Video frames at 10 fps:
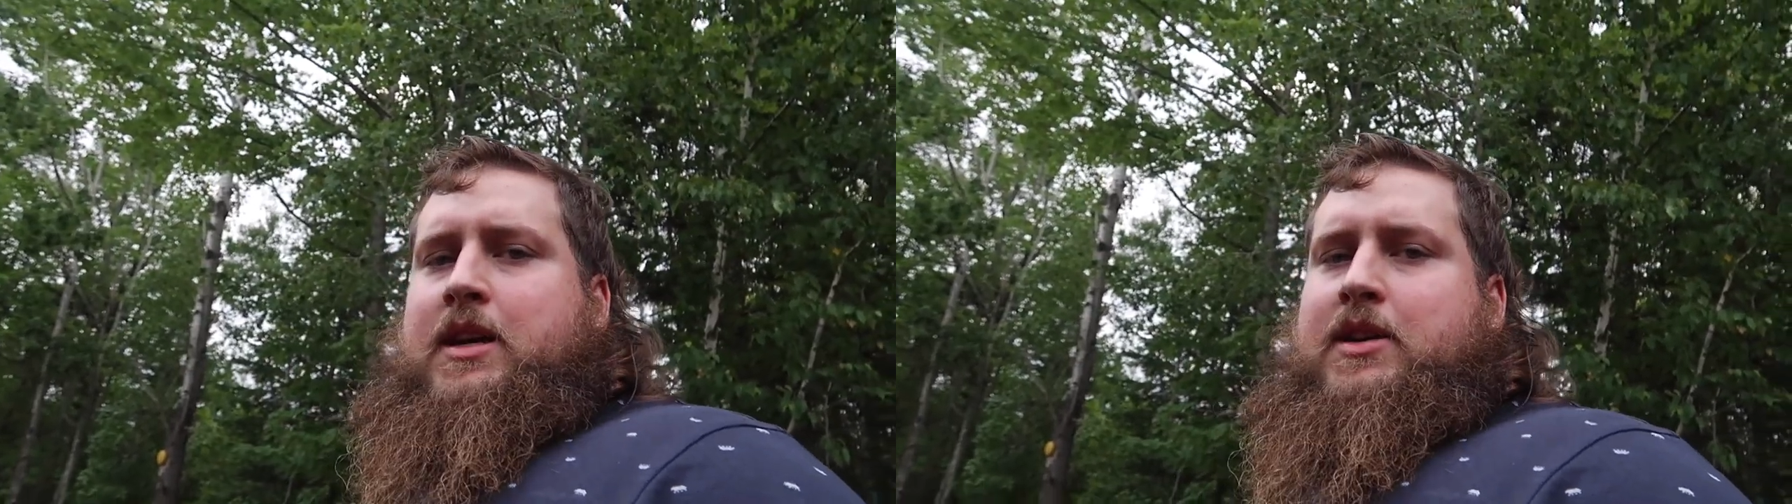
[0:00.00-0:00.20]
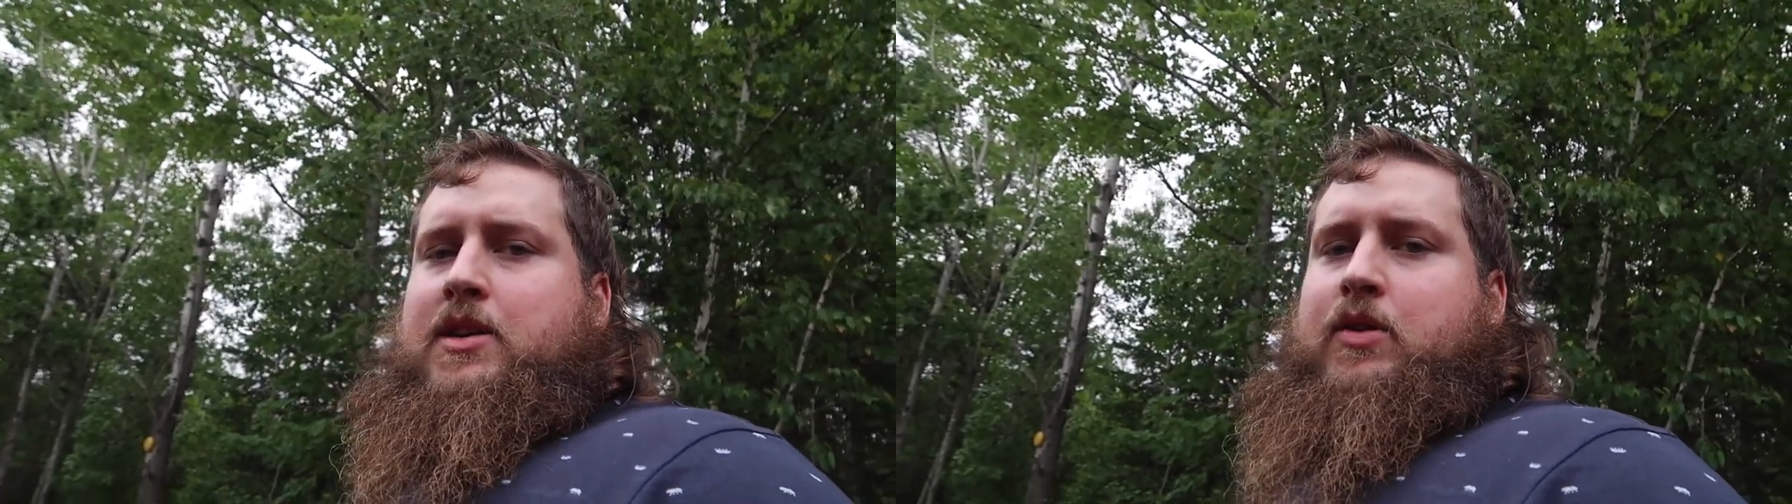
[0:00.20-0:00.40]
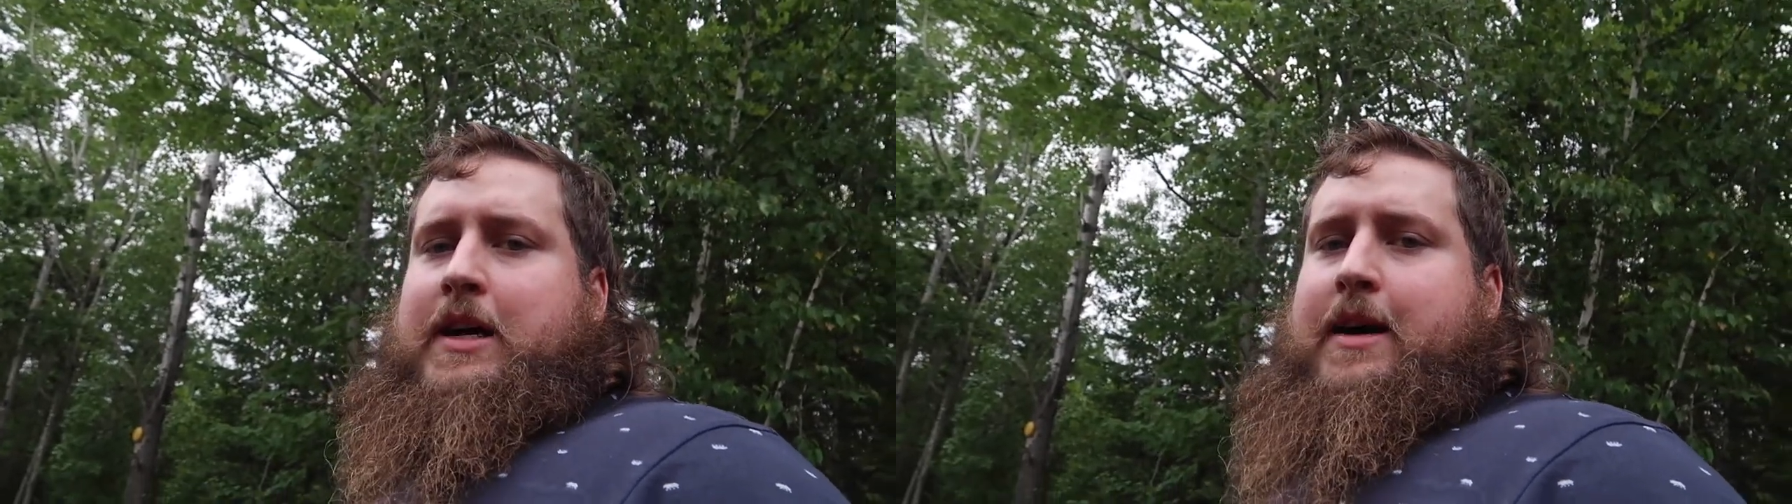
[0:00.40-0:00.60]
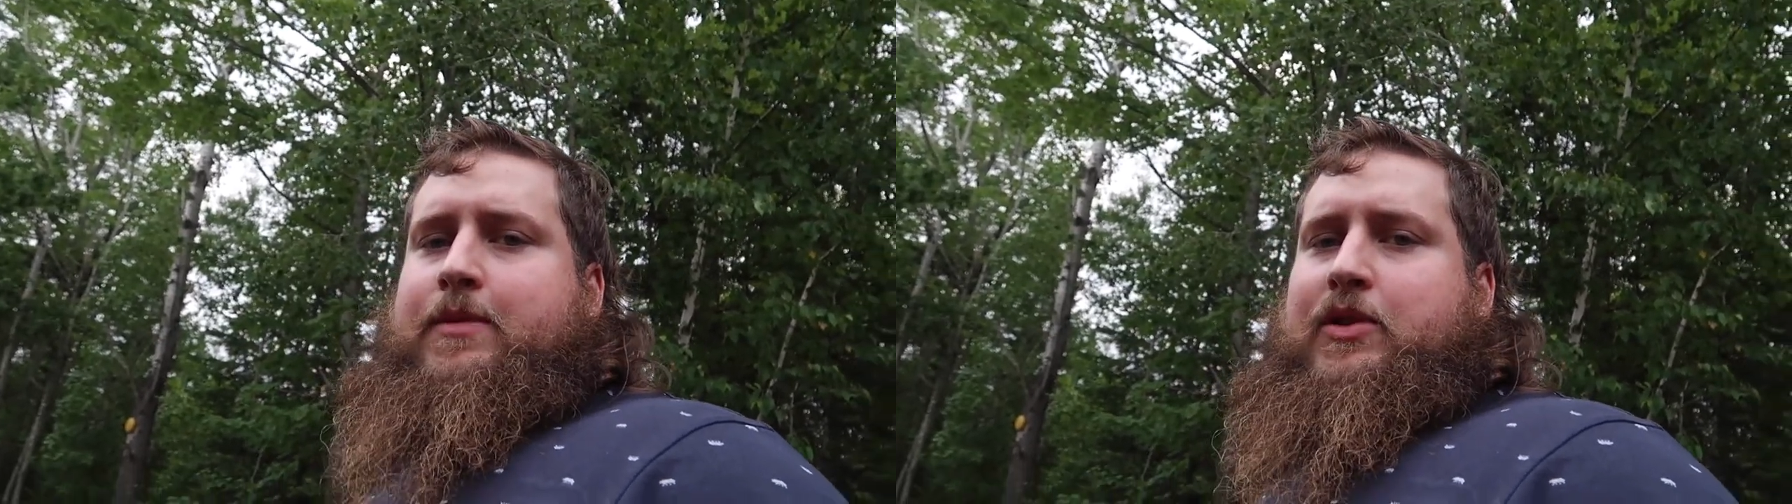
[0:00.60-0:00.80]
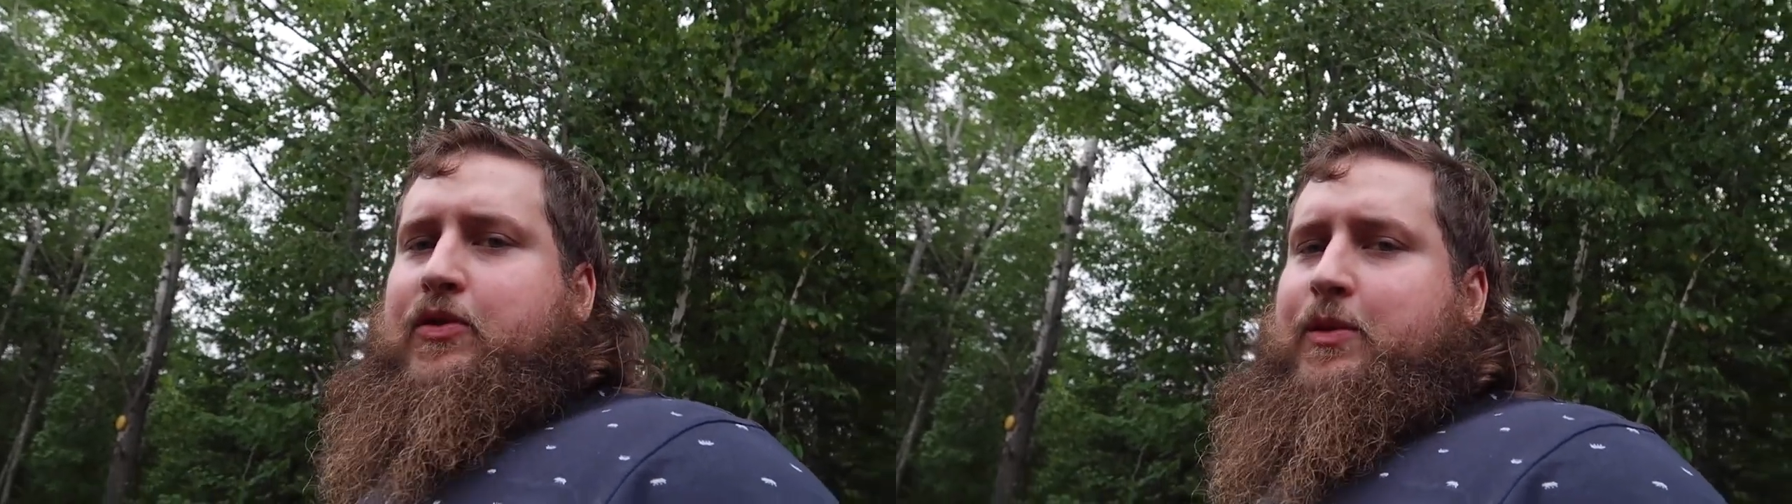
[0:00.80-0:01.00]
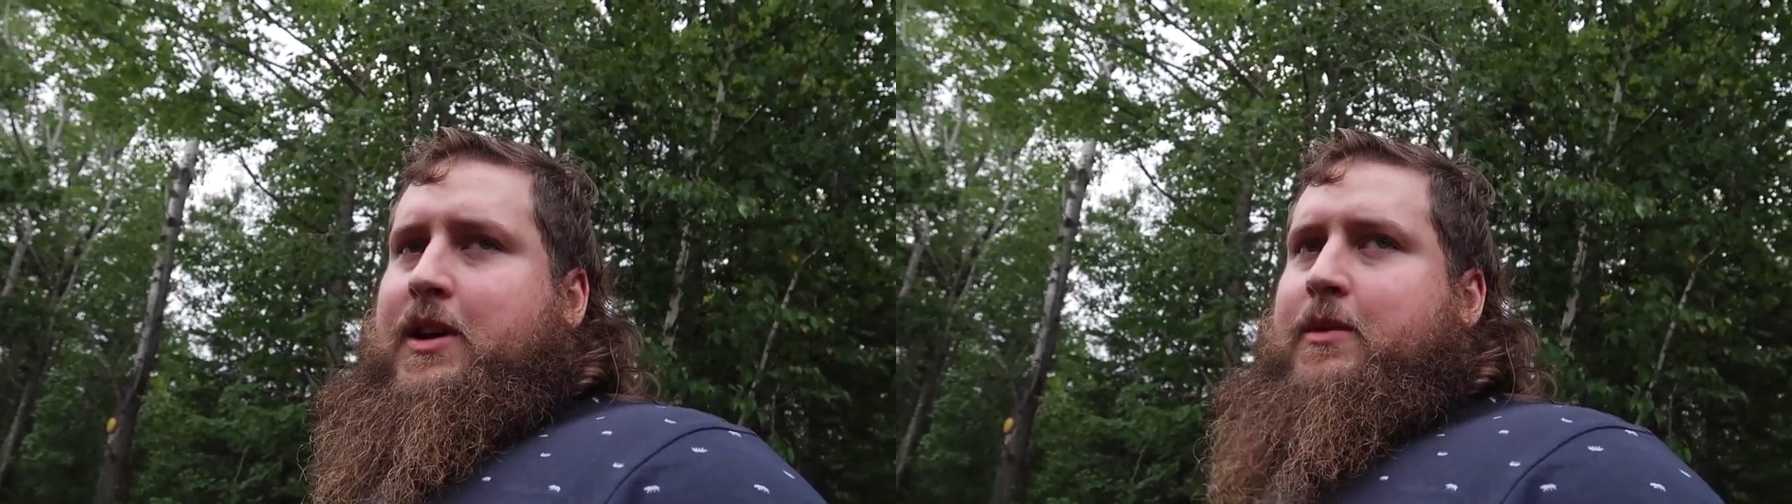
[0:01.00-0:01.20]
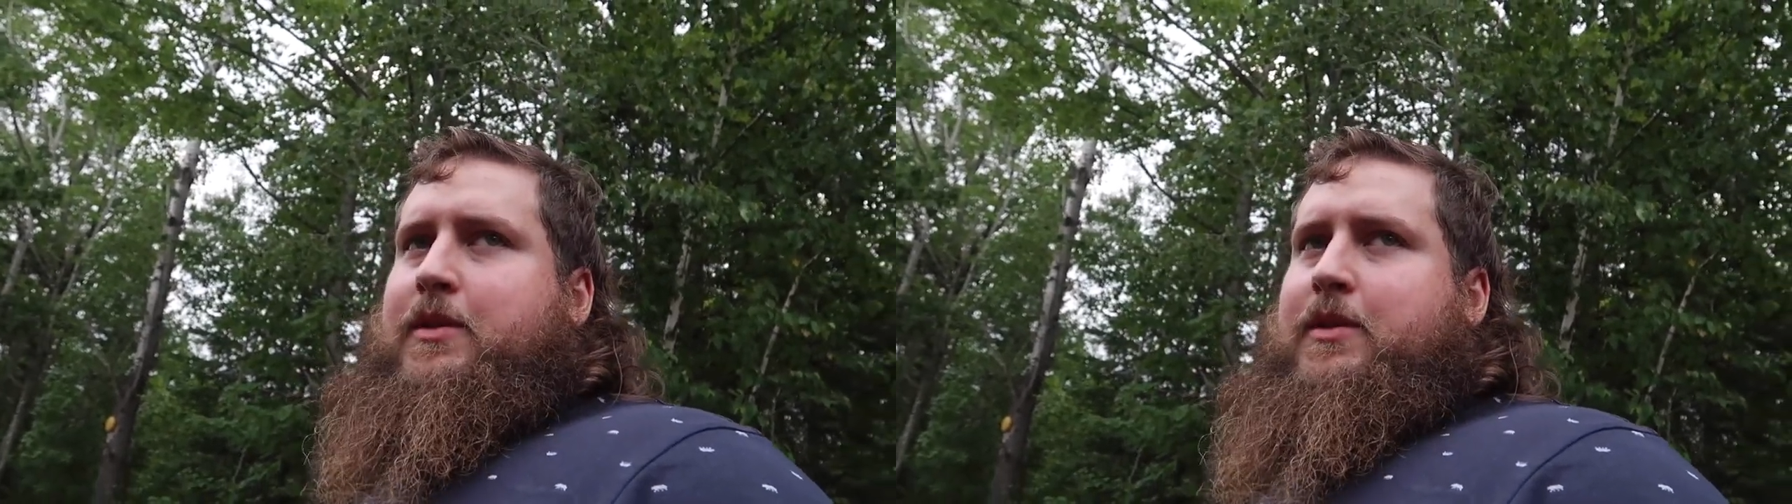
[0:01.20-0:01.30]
see what happens from here.